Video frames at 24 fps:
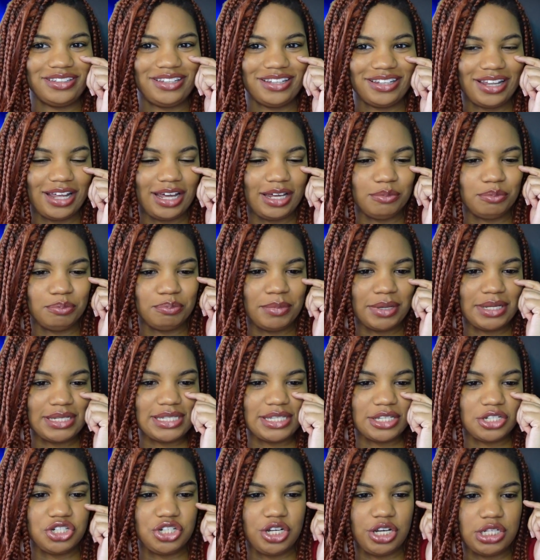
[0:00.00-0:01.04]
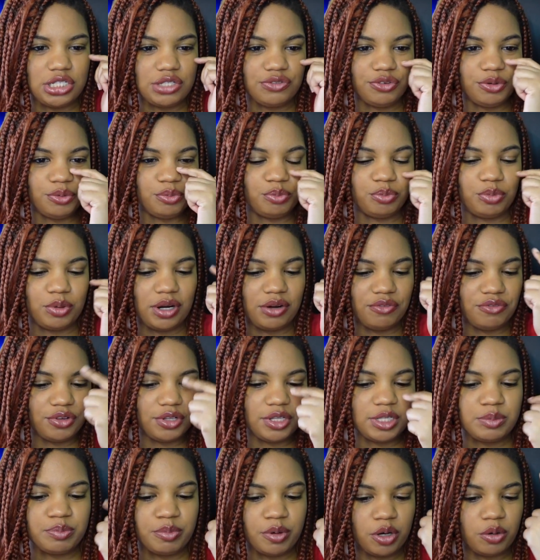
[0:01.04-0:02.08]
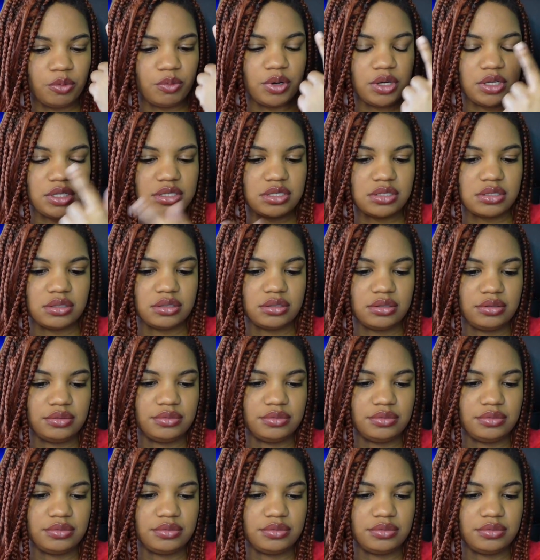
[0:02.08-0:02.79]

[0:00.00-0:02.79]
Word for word: did they miss the genes for whatever this part was?